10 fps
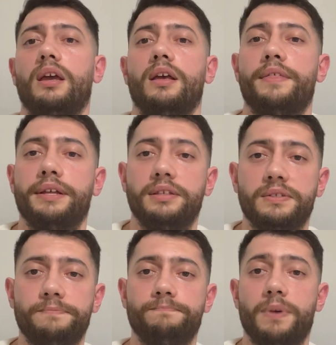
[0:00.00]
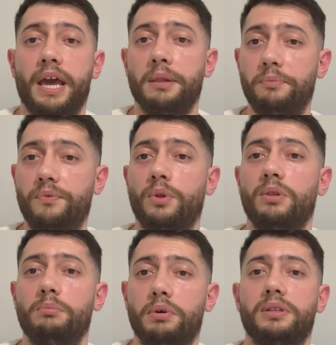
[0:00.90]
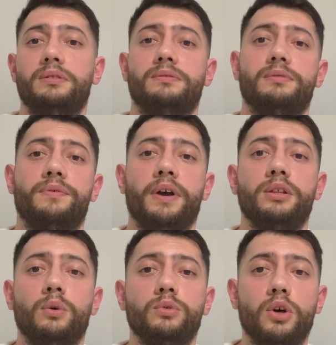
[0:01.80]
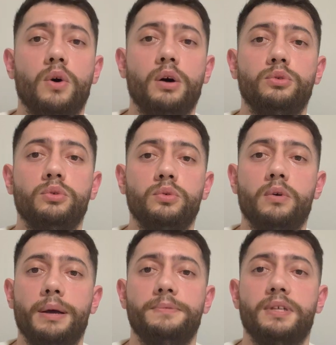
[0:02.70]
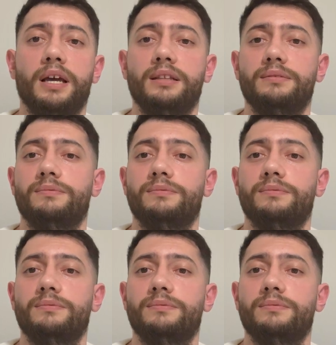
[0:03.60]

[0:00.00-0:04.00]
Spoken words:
that is helpful, but if I don't know how to do a website,